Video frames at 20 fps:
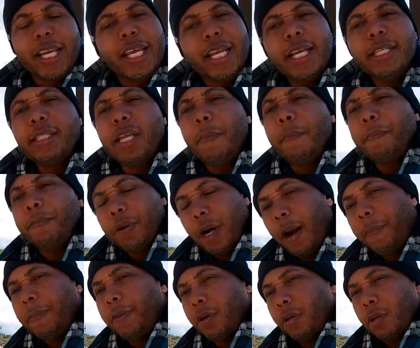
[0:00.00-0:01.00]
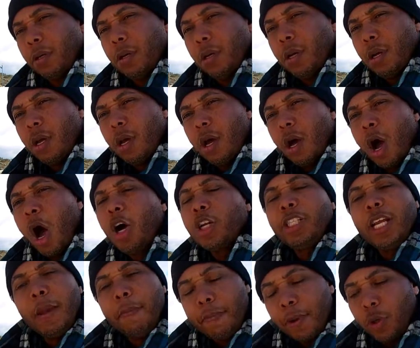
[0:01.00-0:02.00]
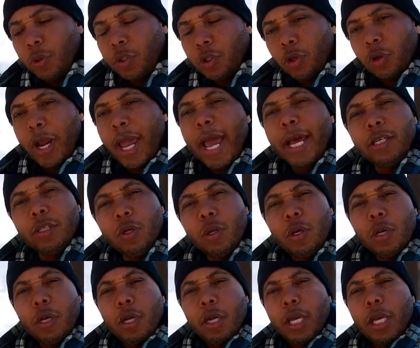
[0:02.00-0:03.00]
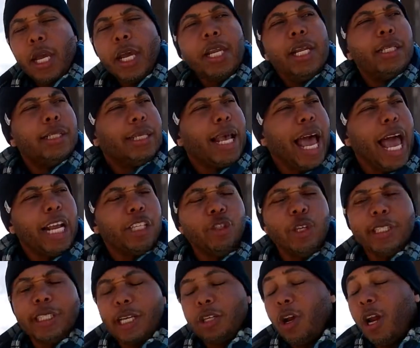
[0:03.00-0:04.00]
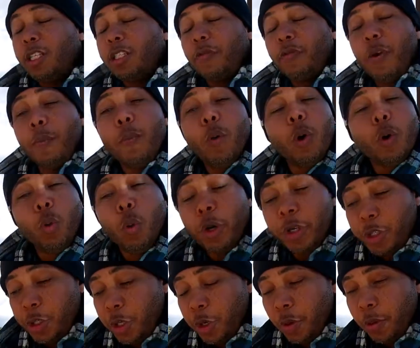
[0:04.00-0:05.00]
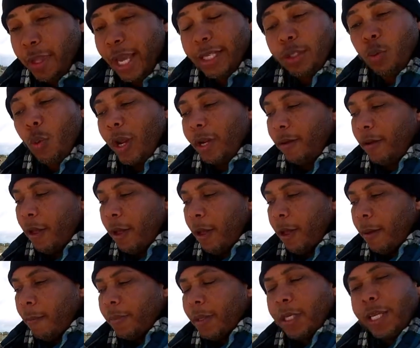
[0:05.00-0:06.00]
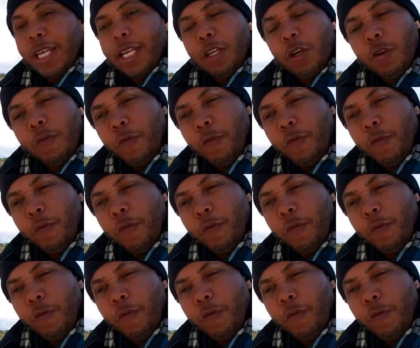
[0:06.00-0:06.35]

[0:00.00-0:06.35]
It is a proper octane booster, and it is actually technology from World War II. That's when getting good